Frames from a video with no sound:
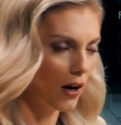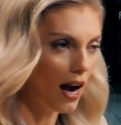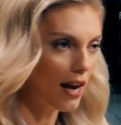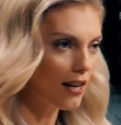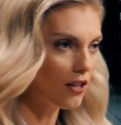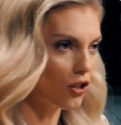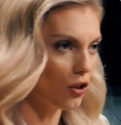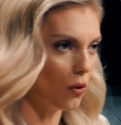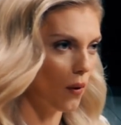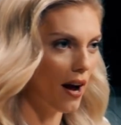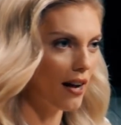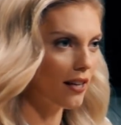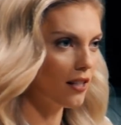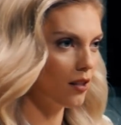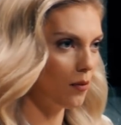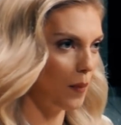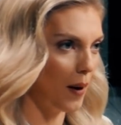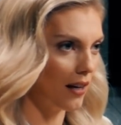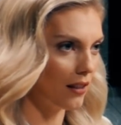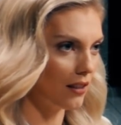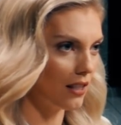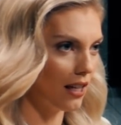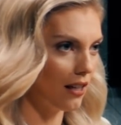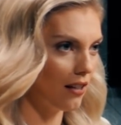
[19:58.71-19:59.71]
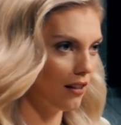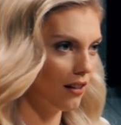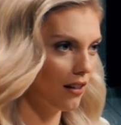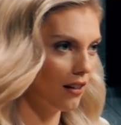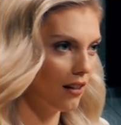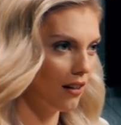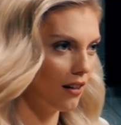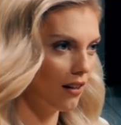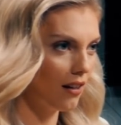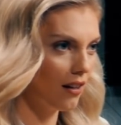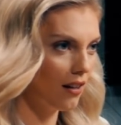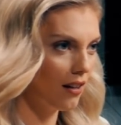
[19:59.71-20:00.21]
I do, I expect it.
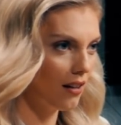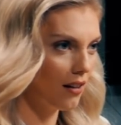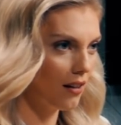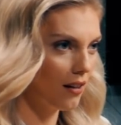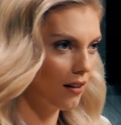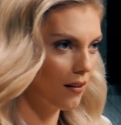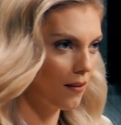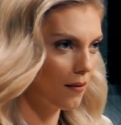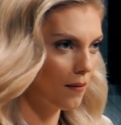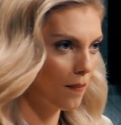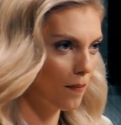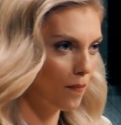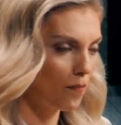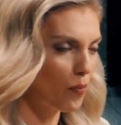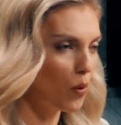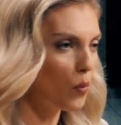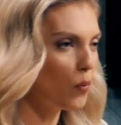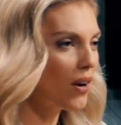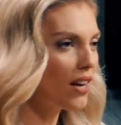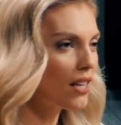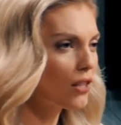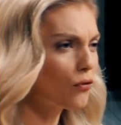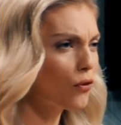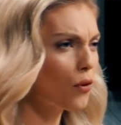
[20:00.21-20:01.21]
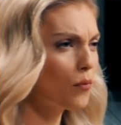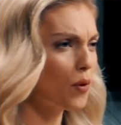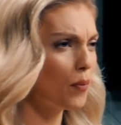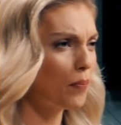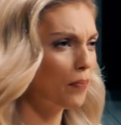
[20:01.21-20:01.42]
But when it's from